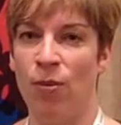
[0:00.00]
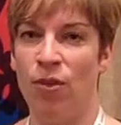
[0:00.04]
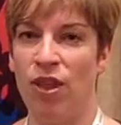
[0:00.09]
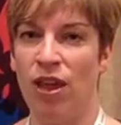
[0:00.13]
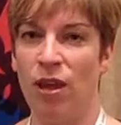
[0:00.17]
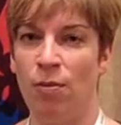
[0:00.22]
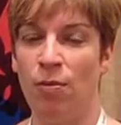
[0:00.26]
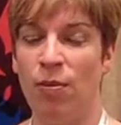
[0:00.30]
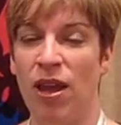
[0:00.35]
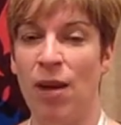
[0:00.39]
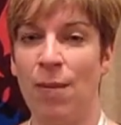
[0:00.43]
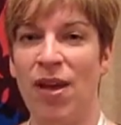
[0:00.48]

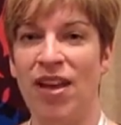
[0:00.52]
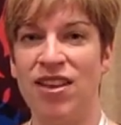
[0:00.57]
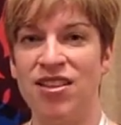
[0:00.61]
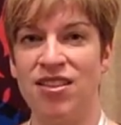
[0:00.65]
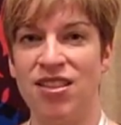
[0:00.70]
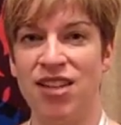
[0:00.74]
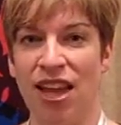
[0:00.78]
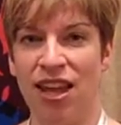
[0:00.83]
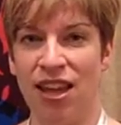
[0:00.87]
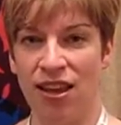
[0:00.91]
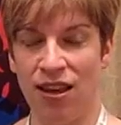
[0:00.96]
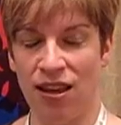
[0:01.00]
the
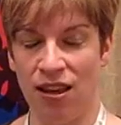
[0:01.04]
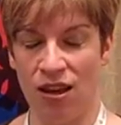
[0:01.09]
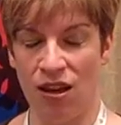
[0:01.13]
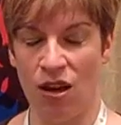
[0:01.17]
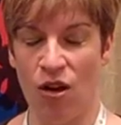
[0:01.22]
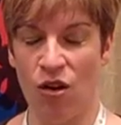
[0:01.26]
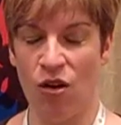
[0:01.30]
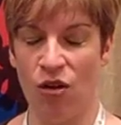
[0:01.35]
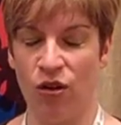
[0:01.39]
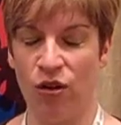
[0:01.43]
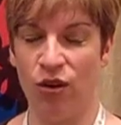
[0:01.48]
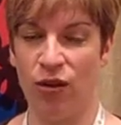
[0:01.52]
BMS take
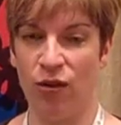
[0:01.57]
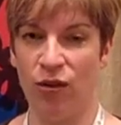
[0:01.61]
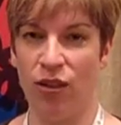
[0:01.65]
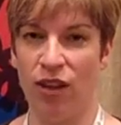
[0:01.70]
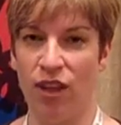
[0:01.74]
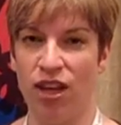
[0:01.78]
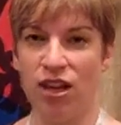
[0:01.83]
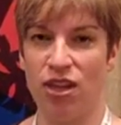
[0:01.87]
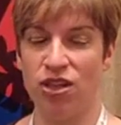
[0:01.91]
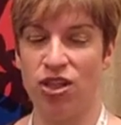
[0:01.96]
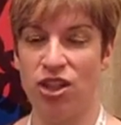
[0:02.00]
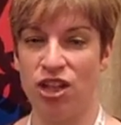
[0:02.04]
on
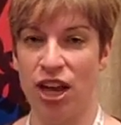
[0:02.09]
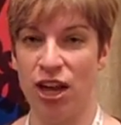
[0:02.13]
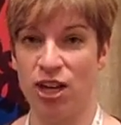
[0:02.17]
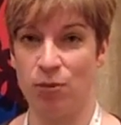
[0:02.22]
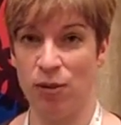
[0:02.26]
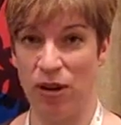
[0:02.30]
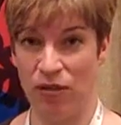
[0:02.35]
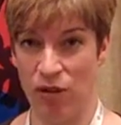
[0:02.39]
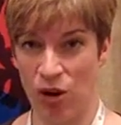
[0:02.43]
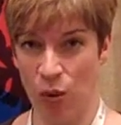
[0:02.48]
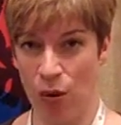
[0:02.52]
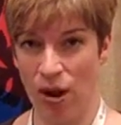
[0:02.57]
the
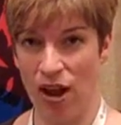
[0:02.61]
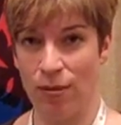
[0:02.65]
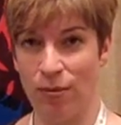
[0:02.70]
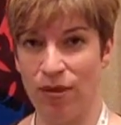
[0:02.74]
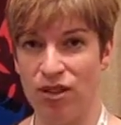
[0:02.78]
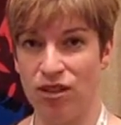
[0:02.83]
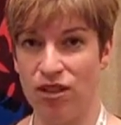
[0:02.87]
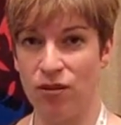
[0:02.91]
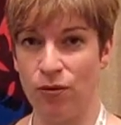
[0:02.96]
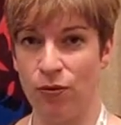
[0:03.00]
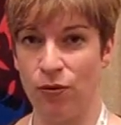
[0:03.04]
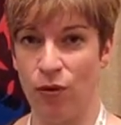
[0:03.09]
GXP
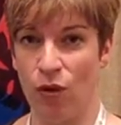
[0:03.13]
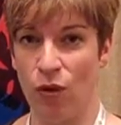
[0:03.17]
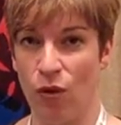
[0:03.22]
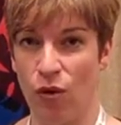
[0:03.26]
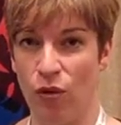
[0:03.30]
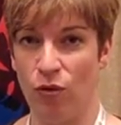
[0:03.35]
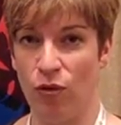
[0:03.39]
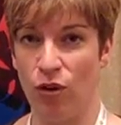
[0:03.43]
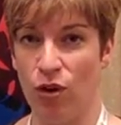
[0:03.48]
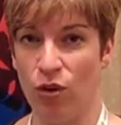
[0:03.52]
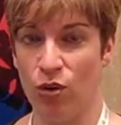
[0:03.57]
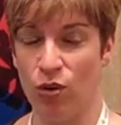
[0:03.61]
requirements for
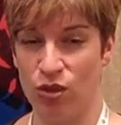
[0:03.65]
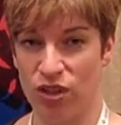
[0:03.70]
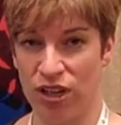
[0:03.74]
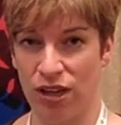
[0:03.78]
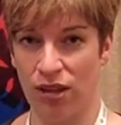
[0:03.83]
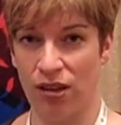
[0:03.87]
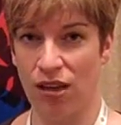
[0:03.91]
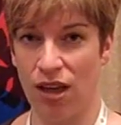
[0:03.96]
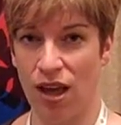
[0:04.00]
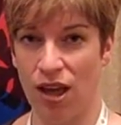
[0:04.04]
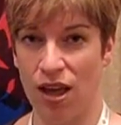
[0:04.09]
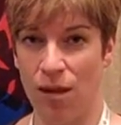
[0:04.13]

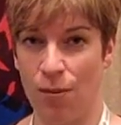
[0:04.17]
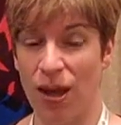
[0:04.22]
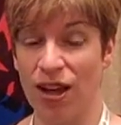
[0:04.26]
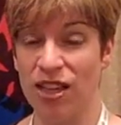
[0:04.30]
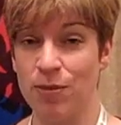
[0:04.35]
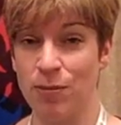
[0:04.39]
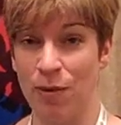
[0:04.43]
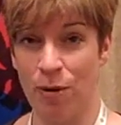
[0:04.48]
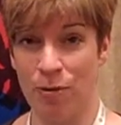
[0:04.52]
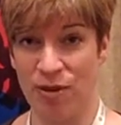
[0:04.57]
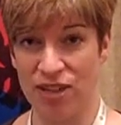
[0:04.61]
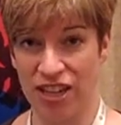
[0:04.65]
recording
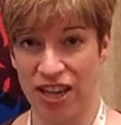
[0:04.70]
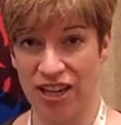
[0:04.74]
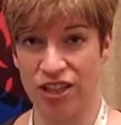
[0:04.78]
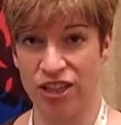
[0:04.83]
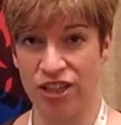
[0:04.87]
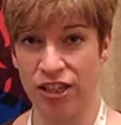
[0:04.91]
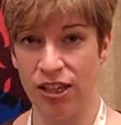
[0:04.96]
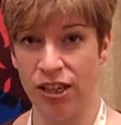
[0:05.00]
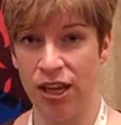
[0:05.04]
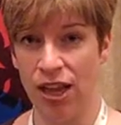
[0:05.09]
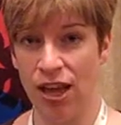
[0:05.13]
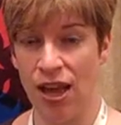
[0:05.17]

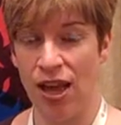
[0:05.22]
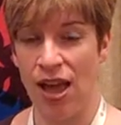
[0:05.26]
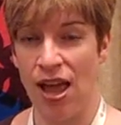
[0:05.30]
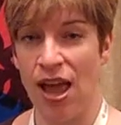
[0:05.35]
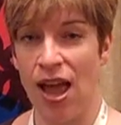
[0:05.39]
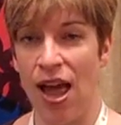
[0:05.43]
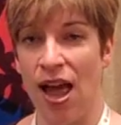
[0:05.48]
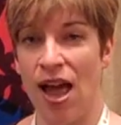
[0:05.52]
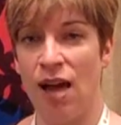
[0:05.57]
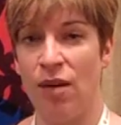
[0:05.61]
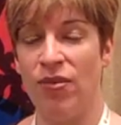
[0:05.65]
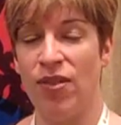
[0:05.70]
experimentation,
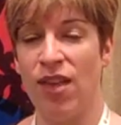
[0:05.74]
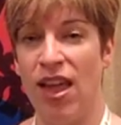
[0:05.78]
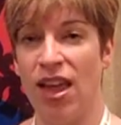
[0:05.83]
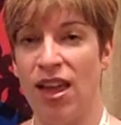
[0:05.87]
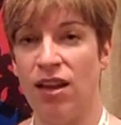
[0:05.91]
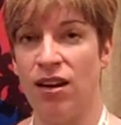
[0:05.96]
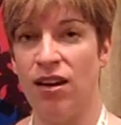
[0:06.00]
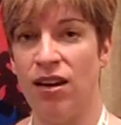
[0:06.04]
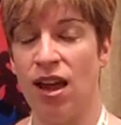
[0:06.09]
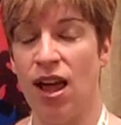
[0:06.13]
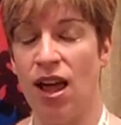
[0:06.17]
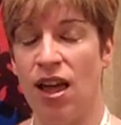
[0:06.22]
and
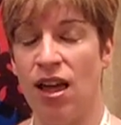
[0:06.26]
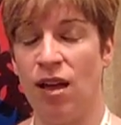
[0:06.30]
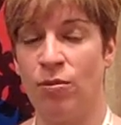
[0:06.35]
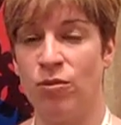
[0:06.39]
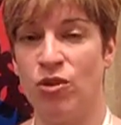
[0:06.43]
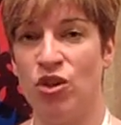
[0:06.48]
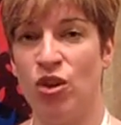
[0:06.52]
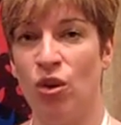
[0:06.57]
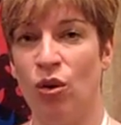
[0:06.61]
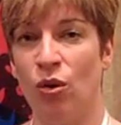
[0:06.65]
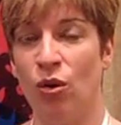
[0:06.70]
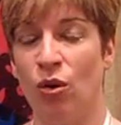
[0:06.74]
then
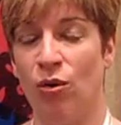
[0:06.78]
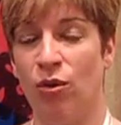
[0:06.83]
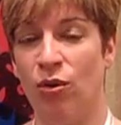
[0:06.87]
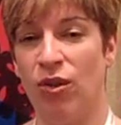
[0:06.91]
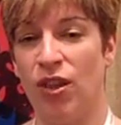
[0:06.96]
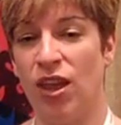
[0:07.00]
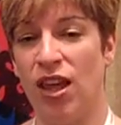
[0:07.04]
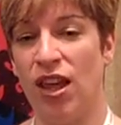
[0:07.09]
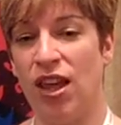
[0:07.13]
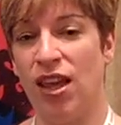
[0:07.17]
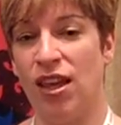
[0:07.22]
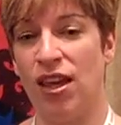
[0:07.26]
took
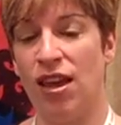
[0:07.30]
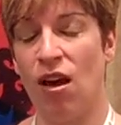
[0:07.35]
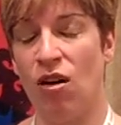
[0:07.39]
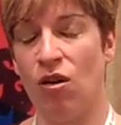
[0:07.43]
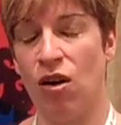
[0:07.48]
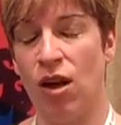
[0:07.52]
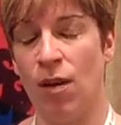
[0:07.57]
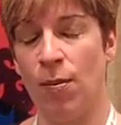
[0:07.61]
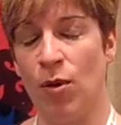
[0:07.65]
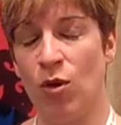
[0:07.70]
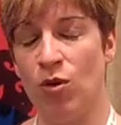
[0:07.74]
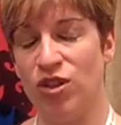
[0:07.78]
the
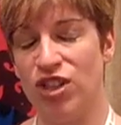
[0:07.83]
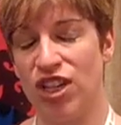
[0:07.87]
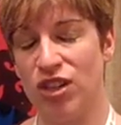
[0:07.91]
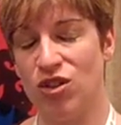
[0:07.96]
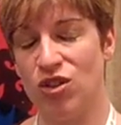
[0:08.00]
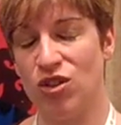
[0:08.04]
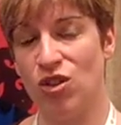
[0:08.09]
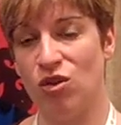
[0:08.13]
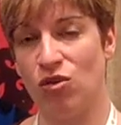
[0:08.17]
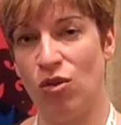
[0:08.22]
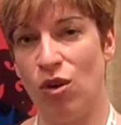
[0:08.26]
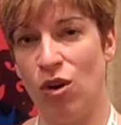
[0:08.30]

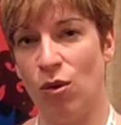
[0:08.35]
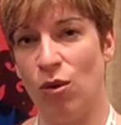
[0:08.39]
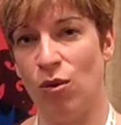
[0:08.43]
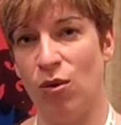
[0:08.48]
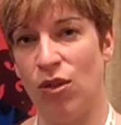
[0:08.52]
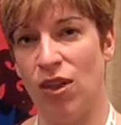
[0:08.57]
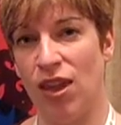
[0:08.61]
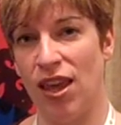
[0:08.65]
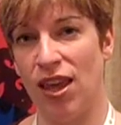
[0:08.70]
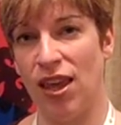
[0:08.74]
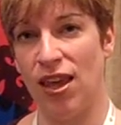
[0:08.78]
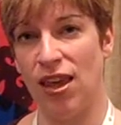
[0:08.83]
audience through
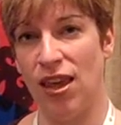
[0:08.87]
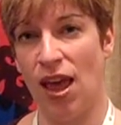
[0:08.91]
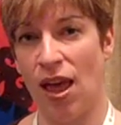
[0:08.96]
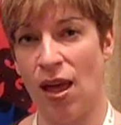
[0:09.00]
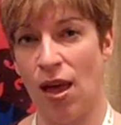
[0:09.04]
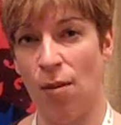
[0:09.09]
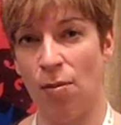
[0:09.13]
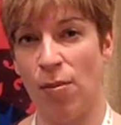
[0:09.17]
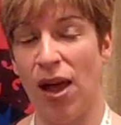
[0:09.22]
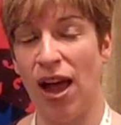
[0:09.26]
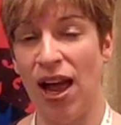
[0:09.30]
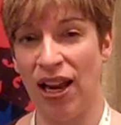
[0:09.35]
the
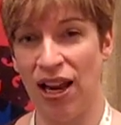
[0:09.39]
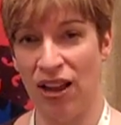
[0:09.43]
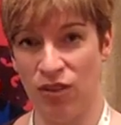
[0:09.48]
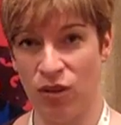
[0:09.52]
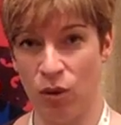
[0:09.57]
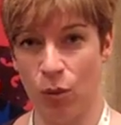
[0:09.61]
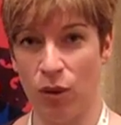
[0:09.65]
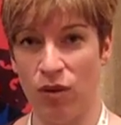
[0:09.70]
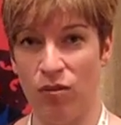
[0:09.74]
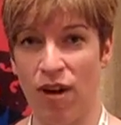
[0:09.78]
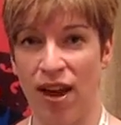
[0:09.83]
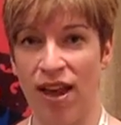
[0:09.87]

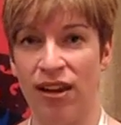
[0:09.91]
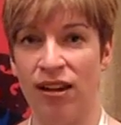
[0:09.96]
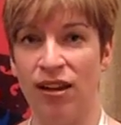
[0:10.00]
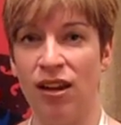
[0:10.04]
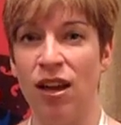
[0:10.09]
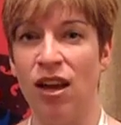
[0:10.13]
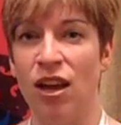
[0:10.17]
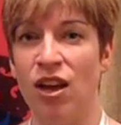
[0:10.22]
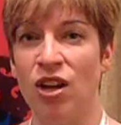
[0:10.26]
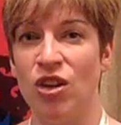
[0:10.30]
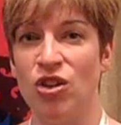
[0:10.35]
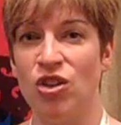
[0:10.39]
pilot that we ran
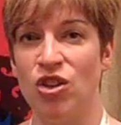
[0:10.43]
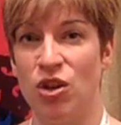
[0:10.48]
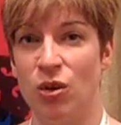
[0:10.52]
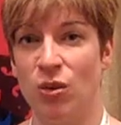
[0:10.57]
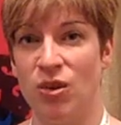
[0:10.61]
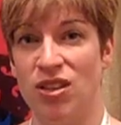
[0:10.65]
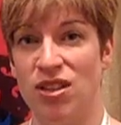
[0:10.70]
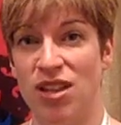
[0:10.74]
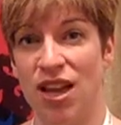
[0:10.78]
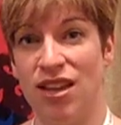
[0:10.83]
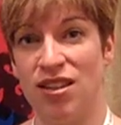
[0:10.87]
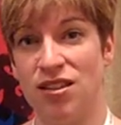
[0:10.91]
to
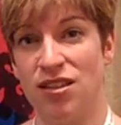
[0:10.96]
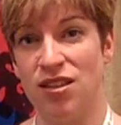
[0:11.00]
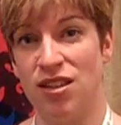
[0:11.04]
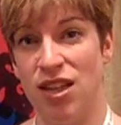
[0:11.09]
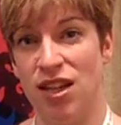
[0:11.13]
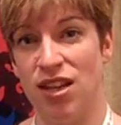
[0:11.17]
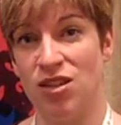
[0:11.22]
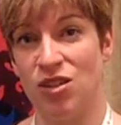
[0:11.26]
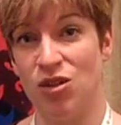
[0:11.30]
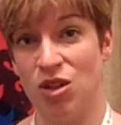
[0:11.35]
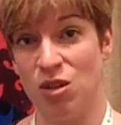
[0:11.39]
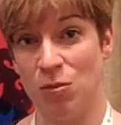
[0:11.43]
assess
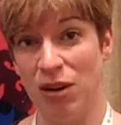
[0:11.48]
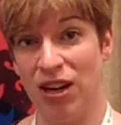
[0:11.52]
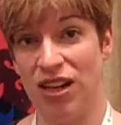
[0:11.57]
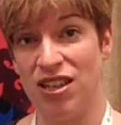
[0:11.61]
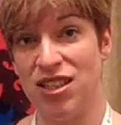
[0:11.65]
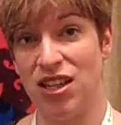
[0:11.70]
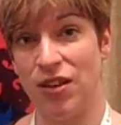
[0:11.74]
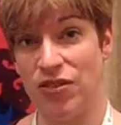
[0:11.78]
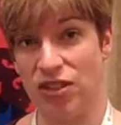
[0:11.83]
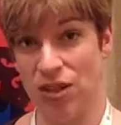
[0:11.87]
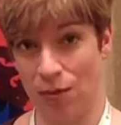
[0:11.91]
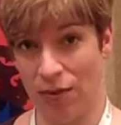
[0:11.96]
the
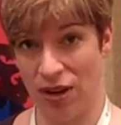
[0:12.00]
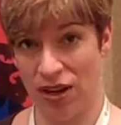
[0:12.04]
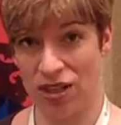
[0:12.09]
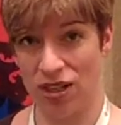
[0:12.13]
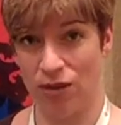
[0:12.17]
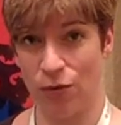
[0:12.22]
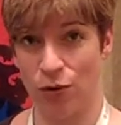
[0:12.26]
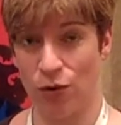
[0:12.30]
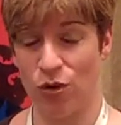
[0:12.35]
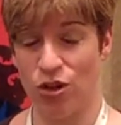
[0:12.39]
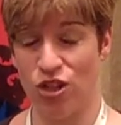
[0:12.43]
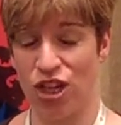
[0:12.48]
suitability of
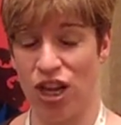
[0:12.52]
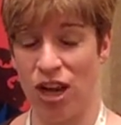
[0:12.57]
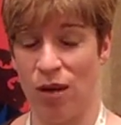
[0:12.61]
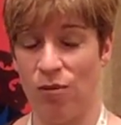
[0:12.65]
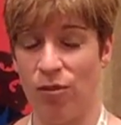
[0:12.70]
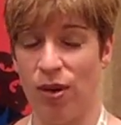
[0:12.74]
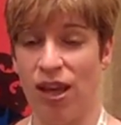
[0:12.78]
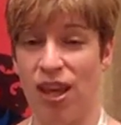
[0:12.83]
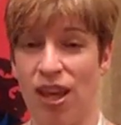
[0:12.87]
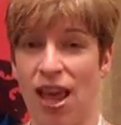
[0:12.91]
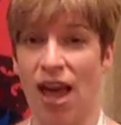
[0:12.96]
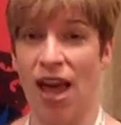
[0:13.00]
Symyx for
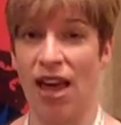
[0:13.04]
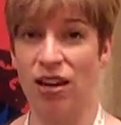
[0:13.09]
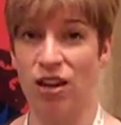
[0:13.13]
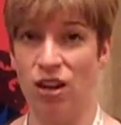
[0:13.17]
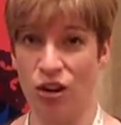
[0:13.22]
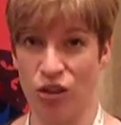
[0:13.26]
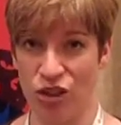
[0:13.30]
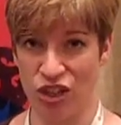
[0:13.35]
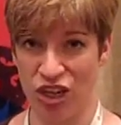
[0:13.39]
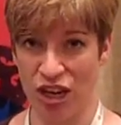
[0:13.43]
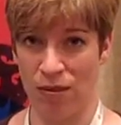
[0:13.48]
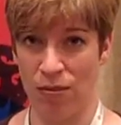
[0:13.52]
GMP
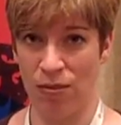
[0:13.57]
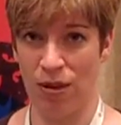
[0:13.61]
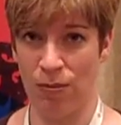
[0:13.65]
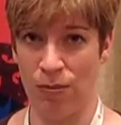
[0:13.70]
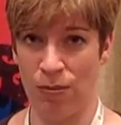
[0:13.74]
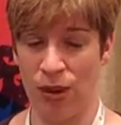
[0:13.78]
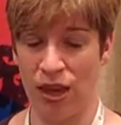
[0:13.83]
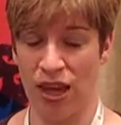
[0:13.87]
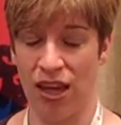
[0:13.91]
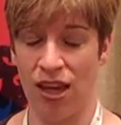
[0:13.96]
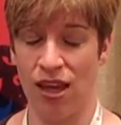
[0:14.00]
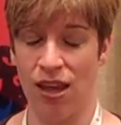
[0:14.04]
and
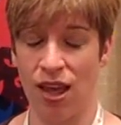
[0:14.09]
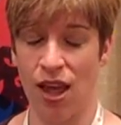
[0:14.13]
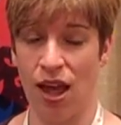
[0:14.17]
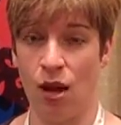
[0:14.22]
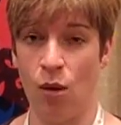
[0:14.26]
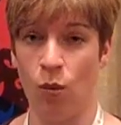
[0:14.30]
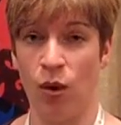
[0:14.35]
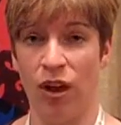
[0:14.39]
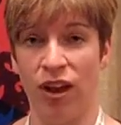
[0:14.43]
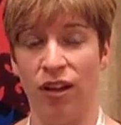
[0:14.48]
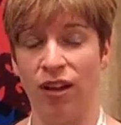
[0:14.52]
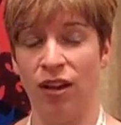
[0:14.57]
non-GMP
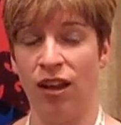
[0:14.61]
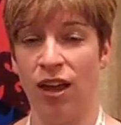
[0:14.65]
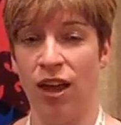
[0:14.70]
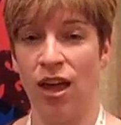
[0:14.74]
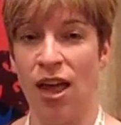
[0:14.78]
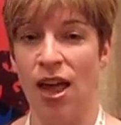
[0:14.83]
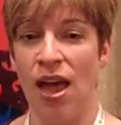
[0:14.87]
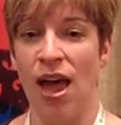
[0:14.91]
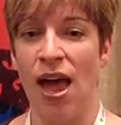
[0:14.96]
work.